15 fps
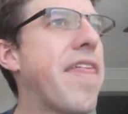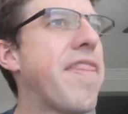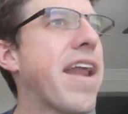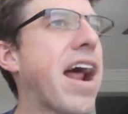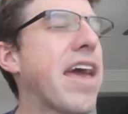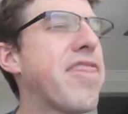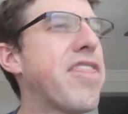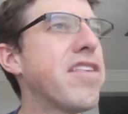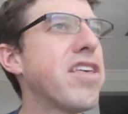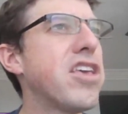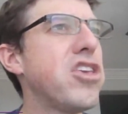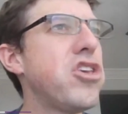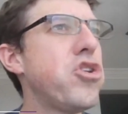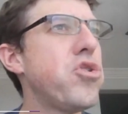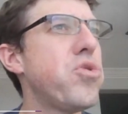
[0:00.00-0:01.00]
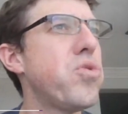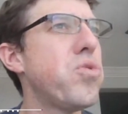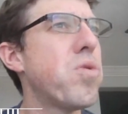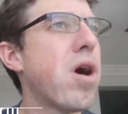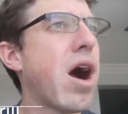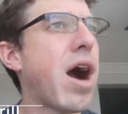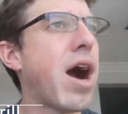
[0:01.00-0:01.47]
then I think
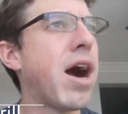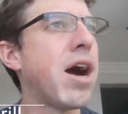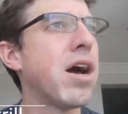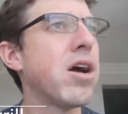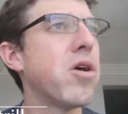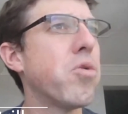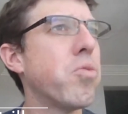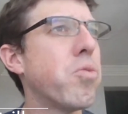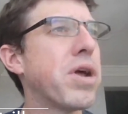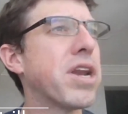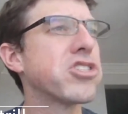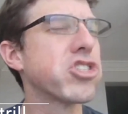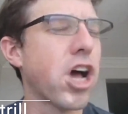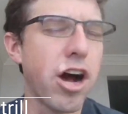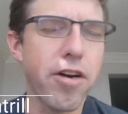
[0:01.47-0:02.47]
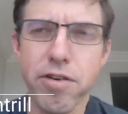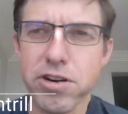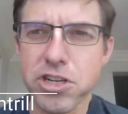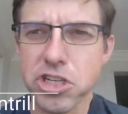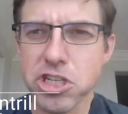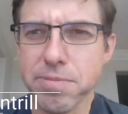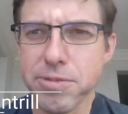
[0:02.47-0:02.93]
that when a software
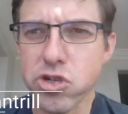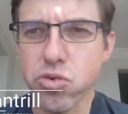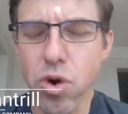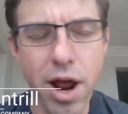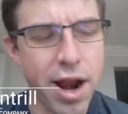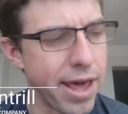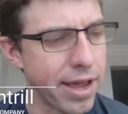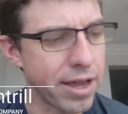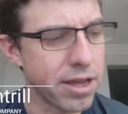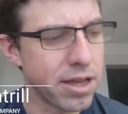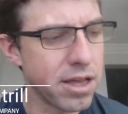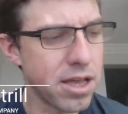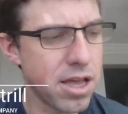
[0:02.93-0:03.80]
system is running,